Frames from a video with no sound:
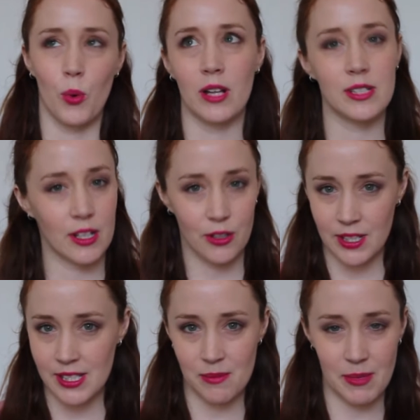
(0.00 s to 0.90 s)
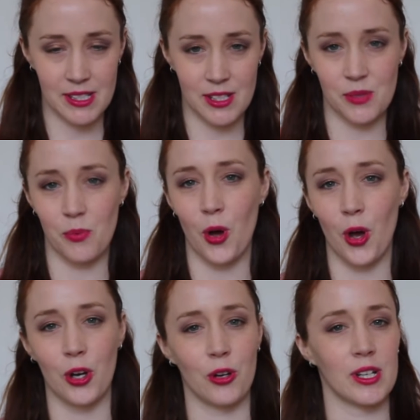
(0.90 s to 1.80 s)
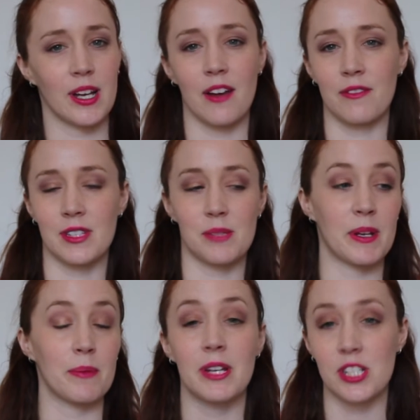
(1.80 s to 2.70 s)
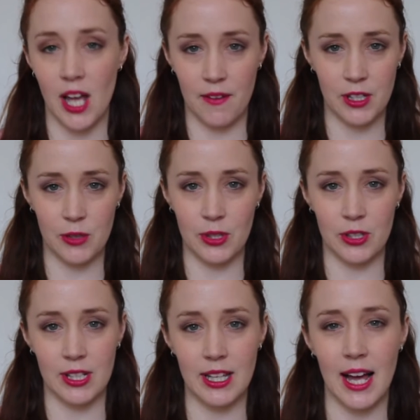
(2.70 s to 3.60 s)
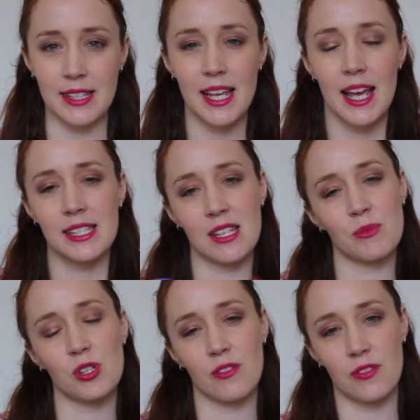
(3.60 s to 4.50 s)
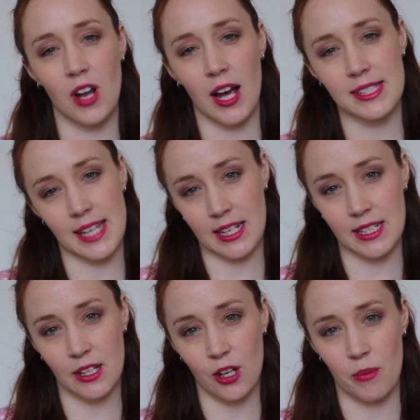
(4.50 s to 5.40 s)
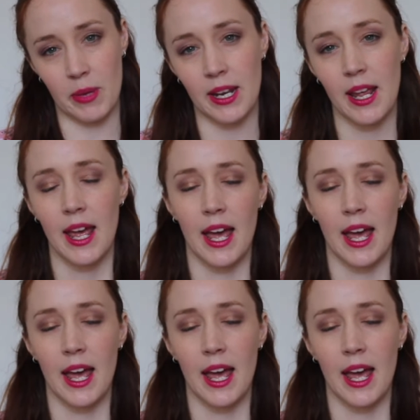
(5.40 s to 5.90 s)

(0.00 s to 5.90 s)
well done on the semester's work, or it's been a pleasure having you in the class, some sort of nice ending comment.